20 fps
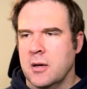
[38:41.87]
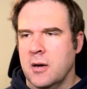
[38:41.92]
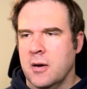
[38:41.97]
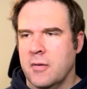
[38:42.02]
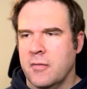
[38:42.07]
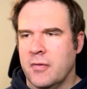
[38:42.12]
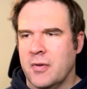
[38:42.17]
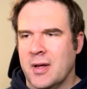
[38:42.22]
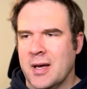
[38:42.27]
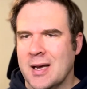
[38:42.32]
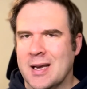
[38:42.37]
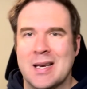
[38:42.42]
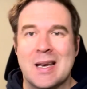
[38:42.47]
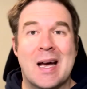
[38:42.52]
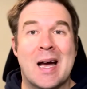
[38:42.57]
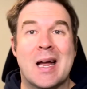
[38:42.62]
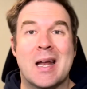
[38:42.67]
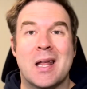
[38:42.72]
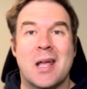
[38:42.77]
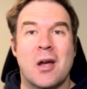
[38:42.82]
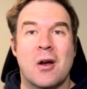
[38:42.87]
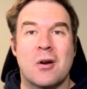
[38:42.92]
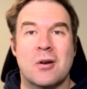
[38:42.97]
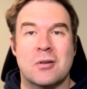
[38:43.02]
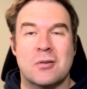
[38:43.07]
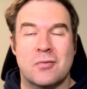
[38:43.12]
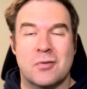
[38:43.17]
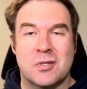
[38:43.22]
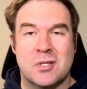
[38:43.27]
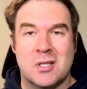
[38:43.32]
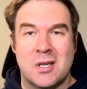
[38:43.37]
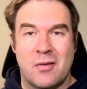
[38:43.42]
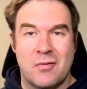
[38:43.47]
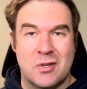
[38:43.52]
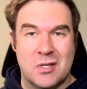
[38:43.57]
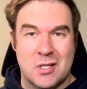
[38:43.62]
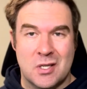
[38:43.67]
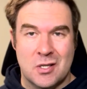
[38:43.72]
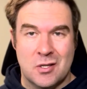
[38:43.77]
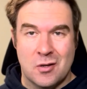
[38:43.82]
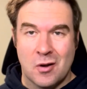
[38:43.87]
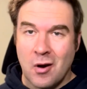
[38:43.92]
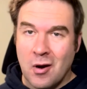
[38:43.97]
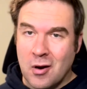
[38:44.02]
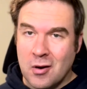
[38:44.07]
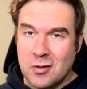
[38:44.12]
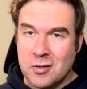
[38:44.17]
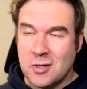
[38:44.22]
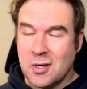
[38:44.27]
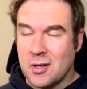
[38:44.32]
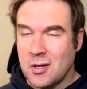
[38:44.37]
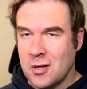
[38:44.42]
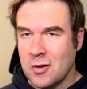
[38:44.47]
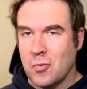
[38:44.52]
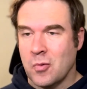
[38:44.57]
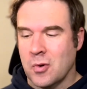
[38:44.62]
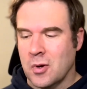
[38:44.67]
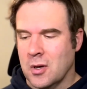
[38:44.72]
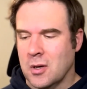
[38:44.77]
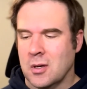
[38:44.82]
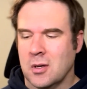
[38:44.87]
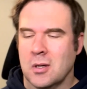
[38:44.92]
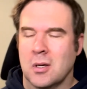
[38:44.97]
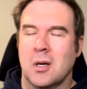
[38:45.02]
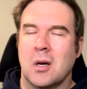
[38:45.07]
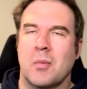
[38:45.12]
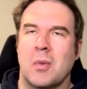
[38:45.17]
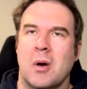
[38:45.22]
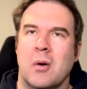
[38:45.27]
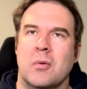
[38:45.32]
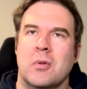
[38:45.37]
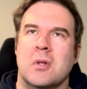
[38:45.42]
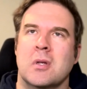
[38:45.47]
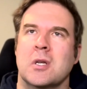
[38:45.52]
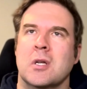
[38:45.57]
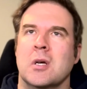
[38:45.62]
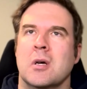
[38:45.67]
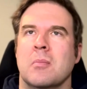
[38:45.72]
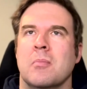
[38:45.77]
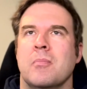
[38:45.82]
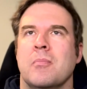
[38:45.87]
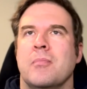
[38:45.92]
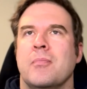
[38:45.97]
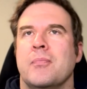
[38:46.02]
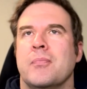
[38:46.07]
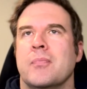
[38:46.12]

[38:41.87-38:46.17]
of like 9 carries for 17 yards, I think we're going to come out with the dub.